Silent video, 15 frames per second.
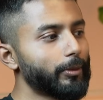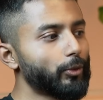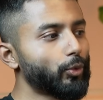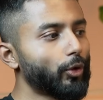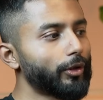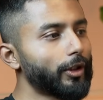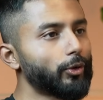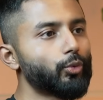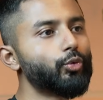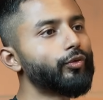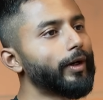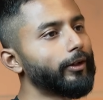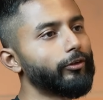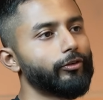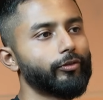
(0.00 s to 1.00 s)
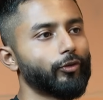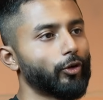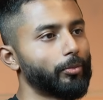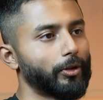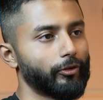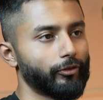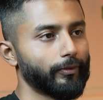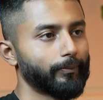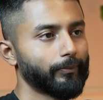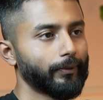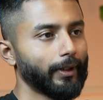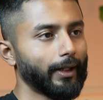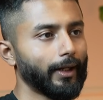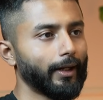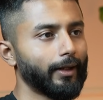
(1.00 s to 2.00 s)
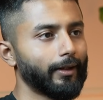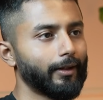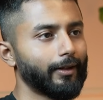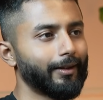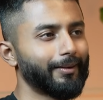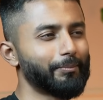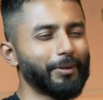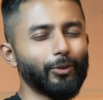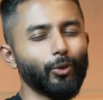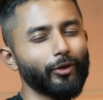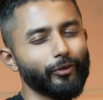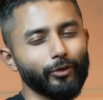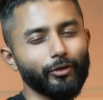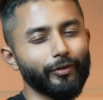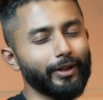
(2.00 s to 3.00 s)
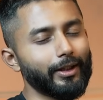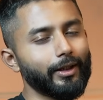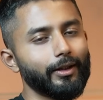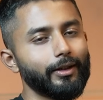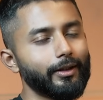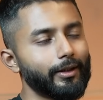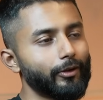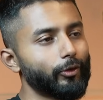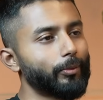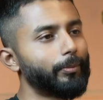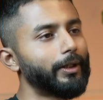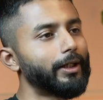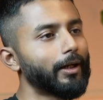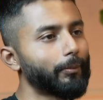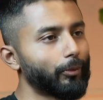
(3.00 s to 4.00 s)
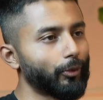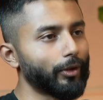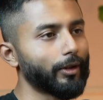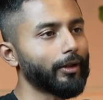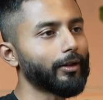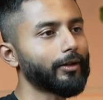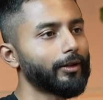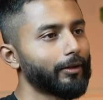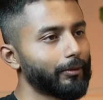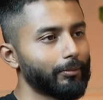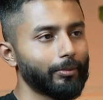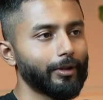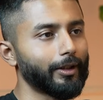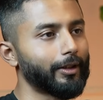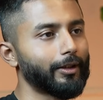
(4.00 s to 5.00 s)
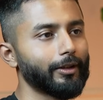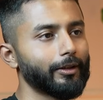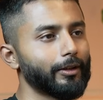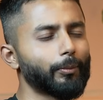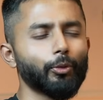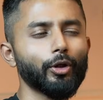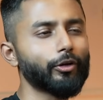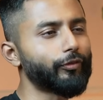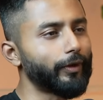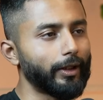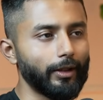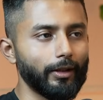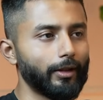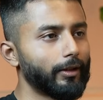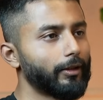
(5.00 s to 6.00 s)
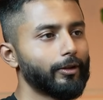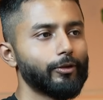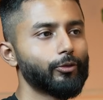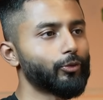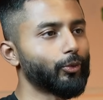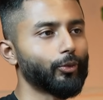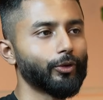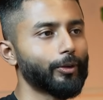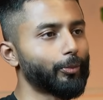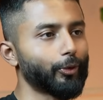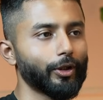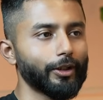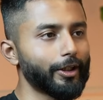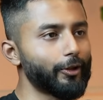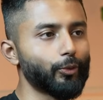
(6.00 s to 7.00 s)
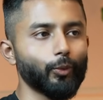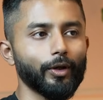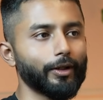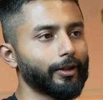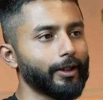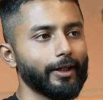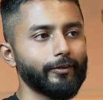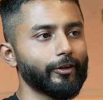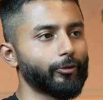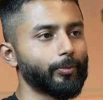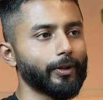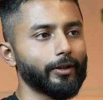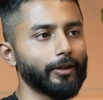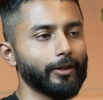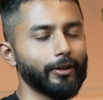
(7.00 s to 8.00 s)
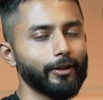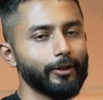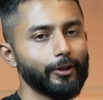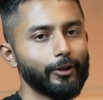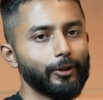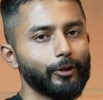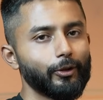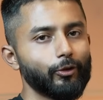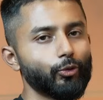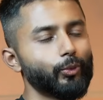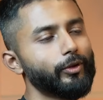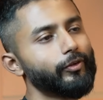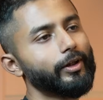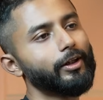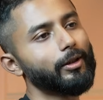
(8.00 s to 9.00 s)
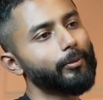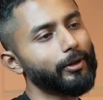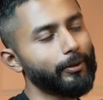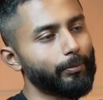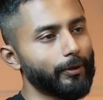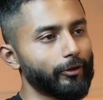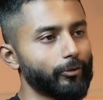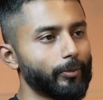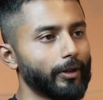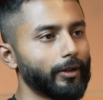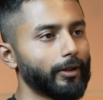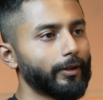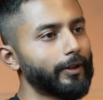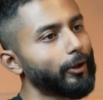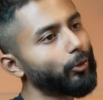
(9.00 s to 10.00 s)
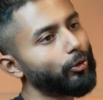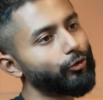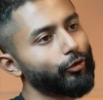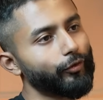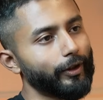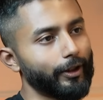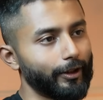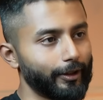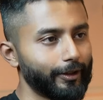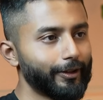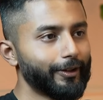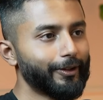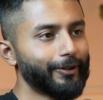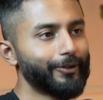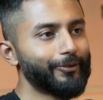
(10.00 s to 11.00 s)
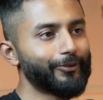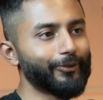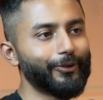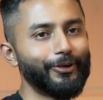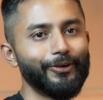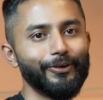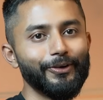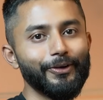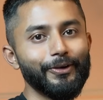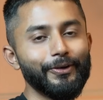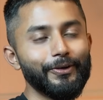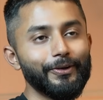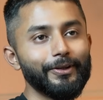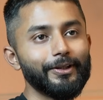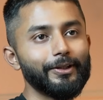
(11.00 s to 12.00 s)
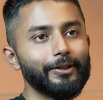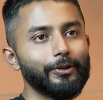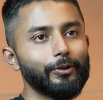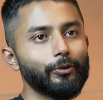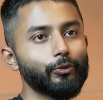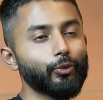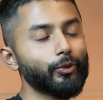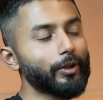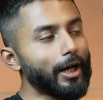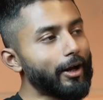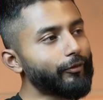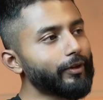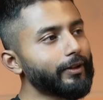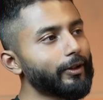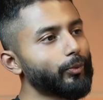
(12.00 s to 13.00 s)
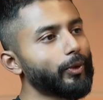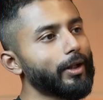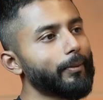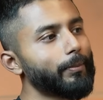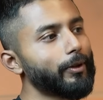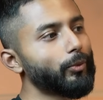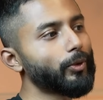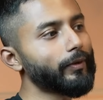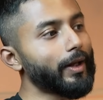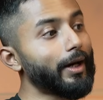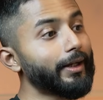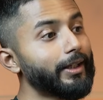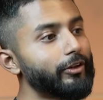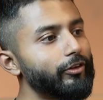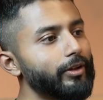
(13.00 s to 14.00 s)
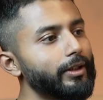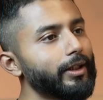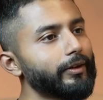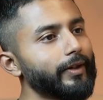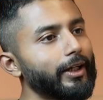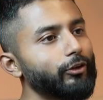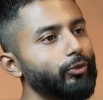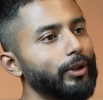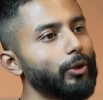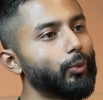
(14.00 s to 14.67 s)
who ordered 2 fans from us. And because it was a very early days of beta product, the product failed. So the product didn't work as expected. So we sent him a replacement. That also failed. So after that, what happened was our engineers actually went from Mumbai to Bangalore.